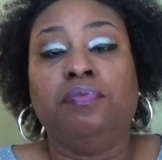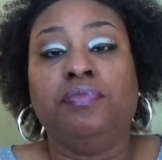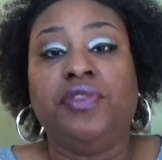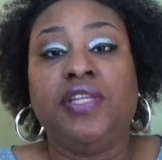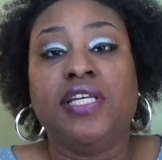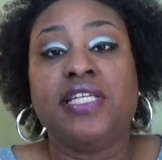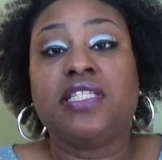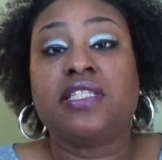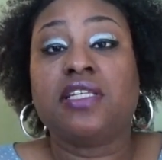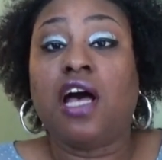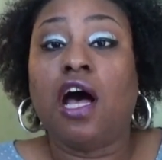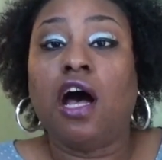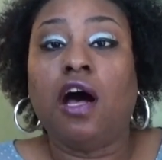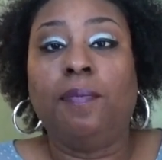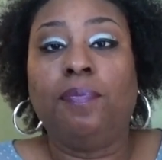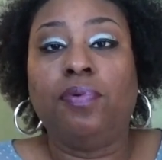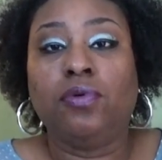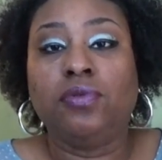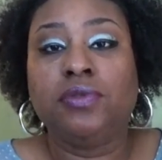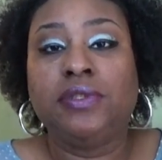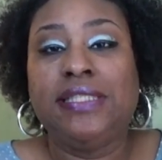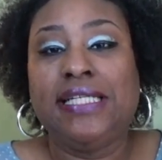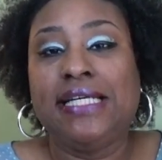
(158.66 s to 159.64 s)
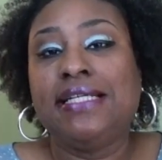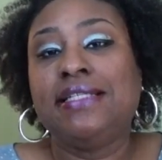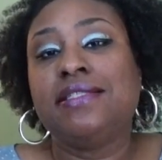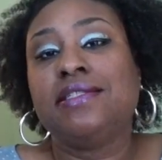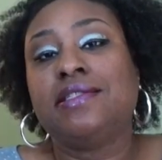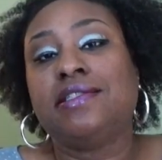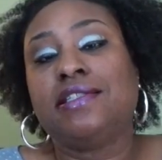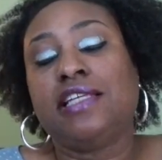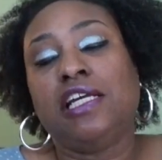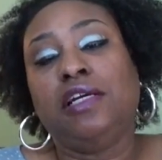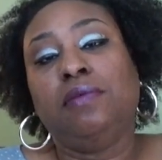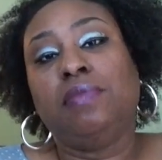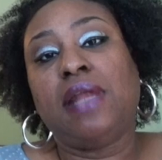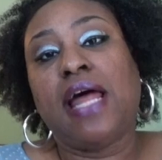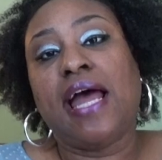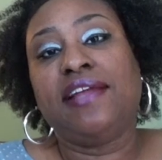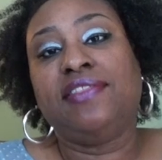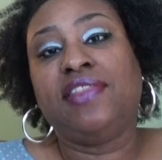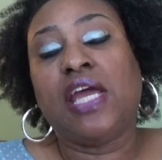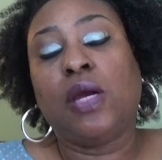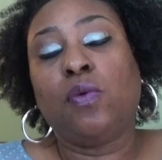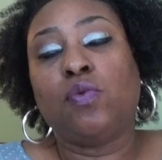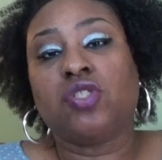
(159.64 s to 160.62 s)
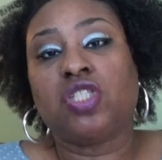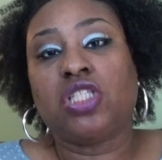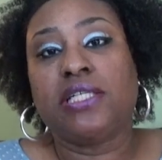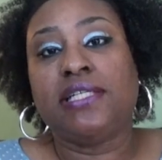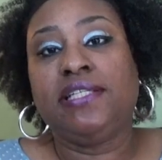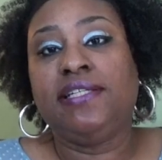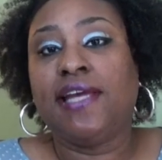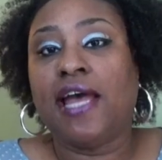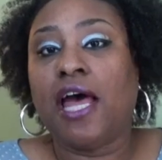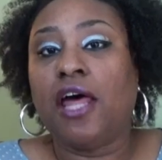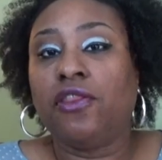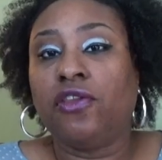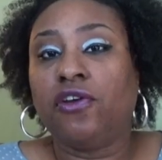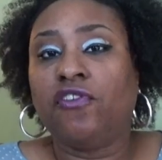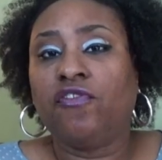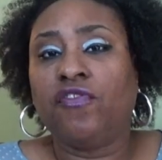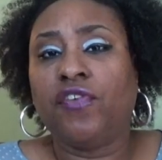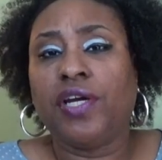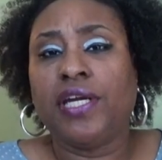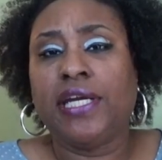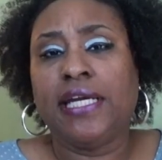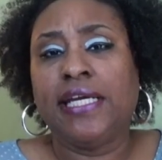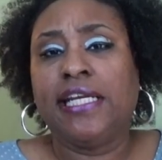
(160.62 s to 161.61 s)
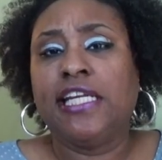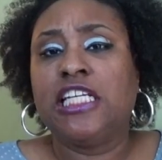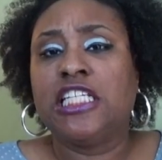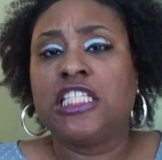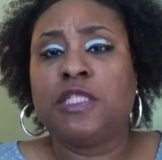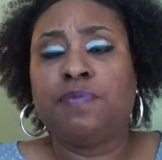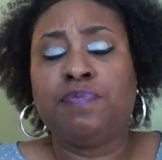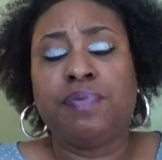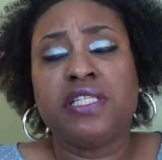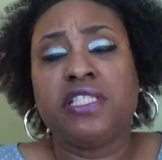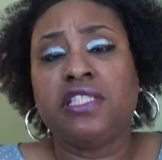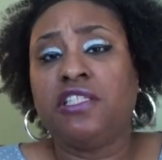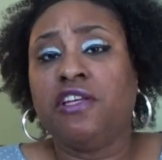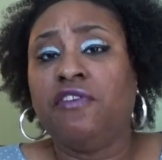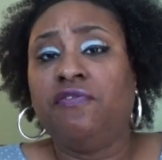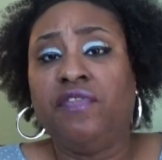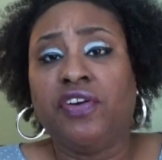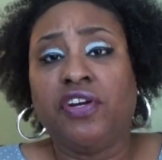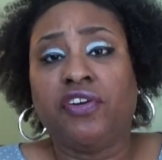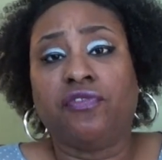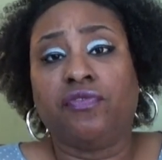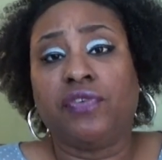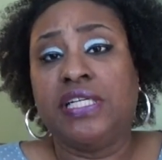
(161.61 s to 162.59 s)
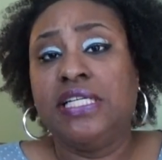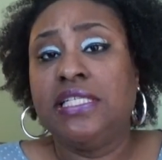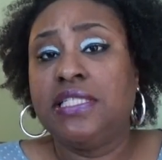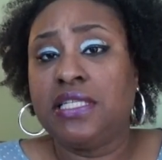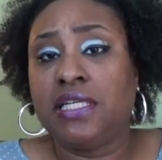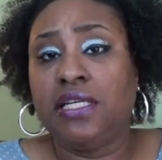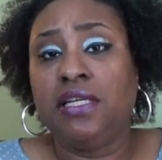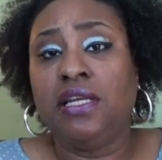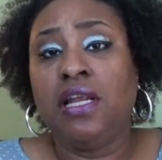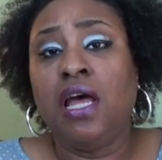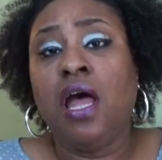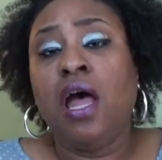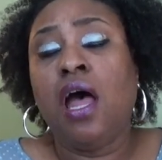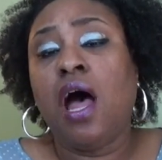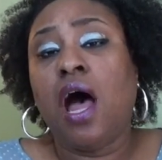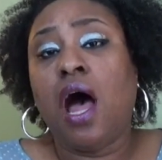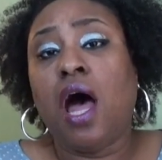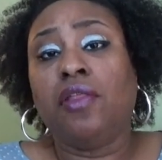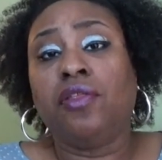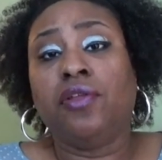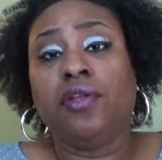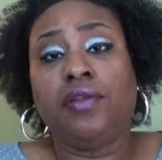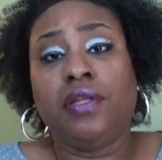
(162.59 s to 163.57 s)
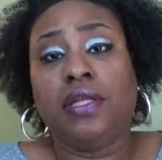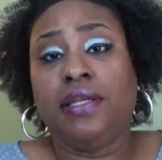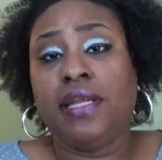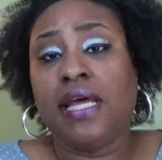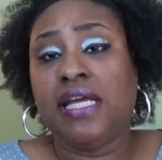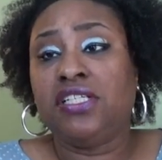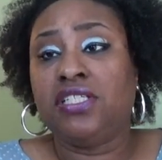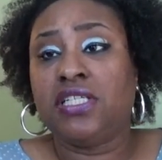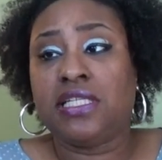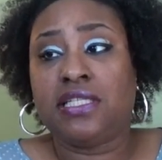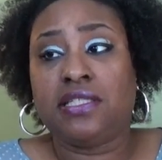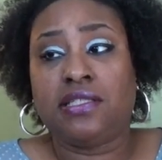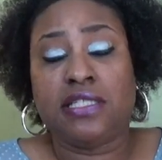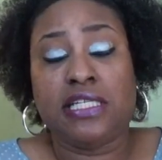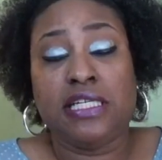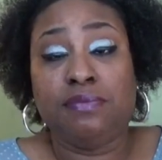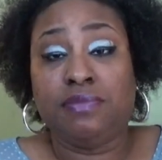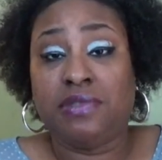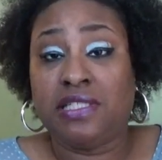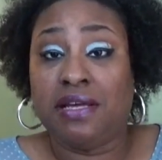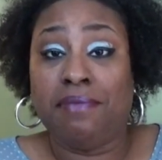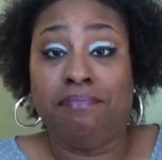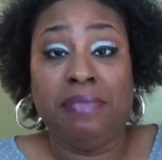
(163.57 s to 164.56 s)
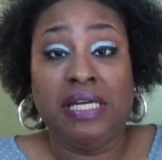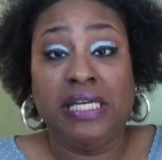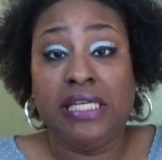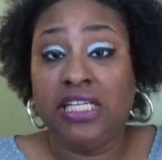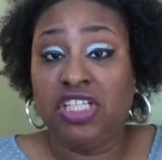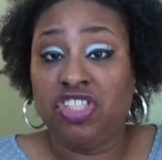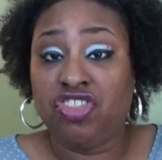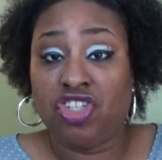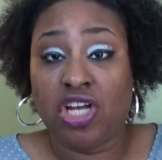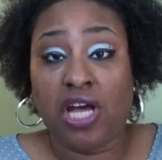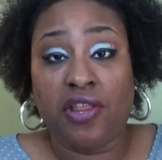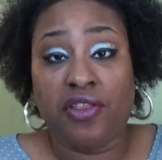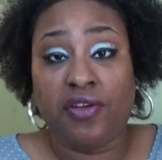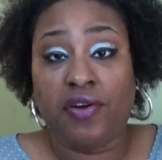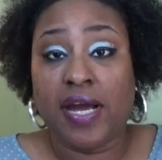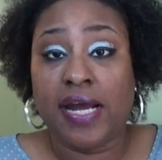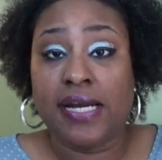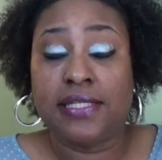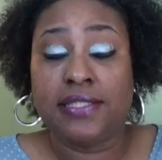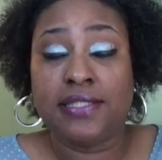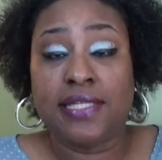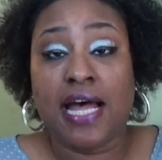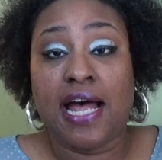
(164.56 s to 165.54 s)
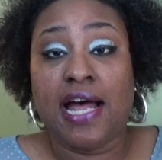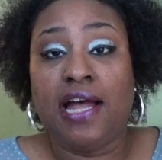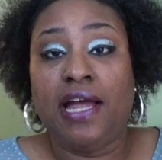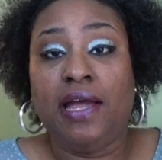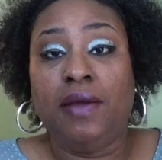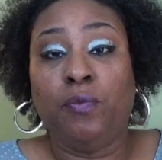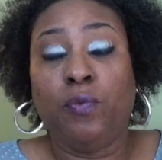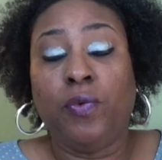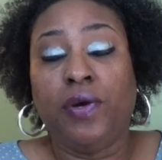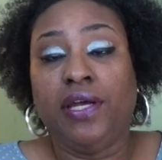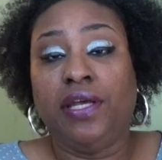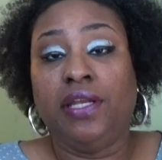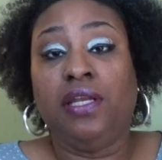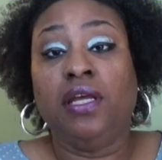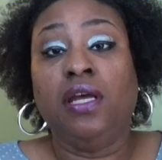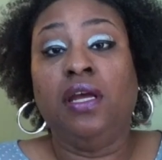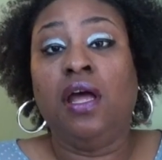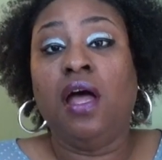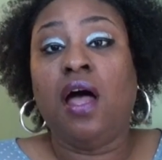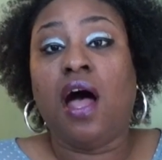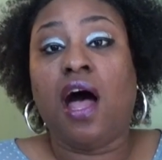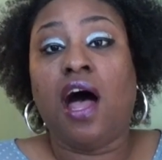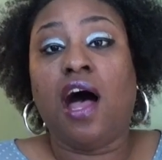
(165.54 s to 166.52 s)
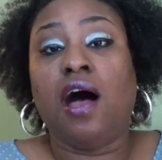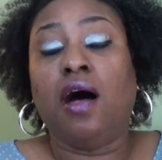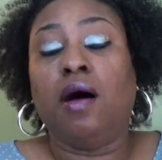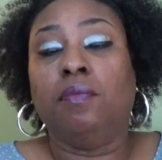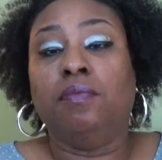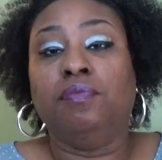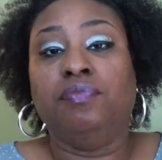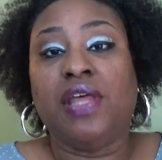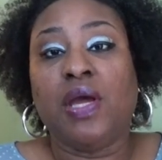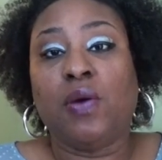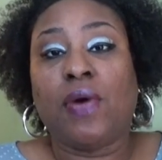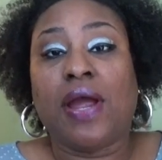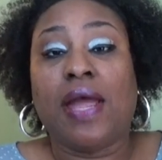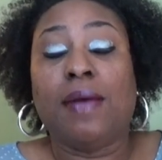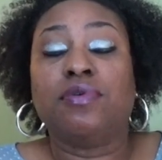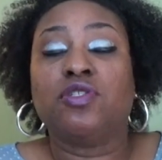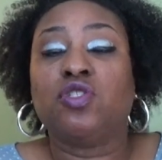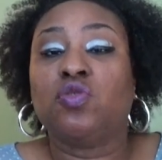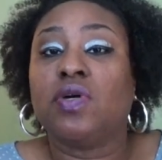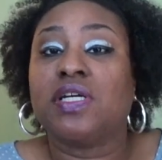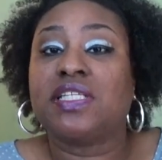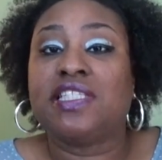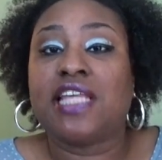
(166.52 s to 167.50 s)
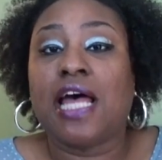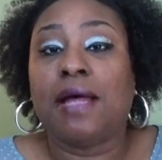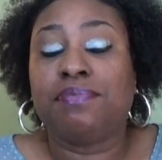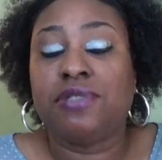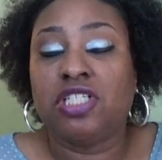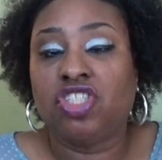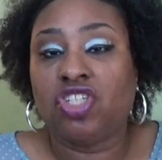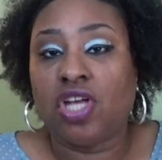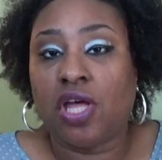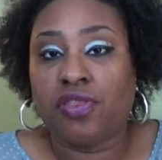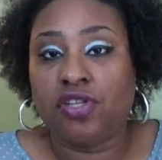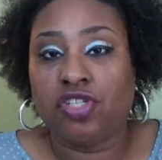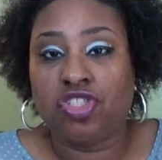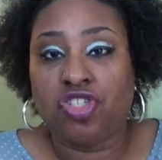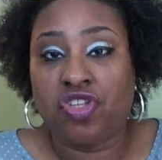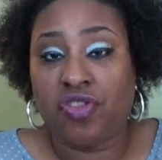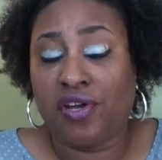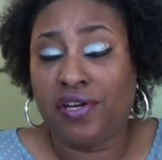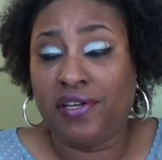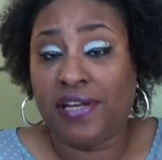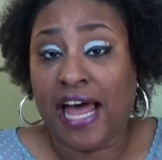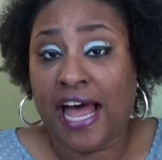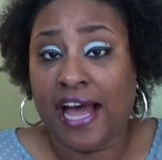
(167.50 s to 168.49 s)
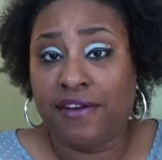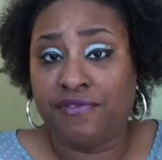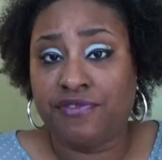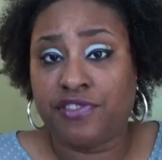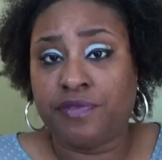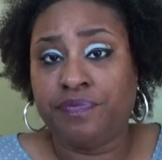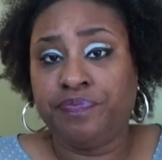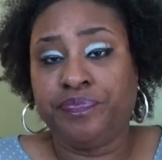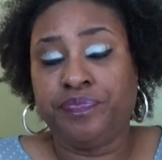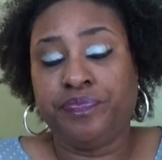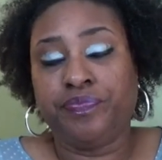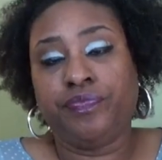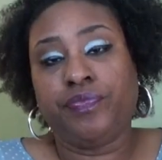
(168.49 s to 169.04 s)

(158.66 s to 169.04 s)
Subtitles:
this couple didn't seem like they were together for any specific reason other than they just seemed to meet each other at a time when they were able to accept each other into their lives.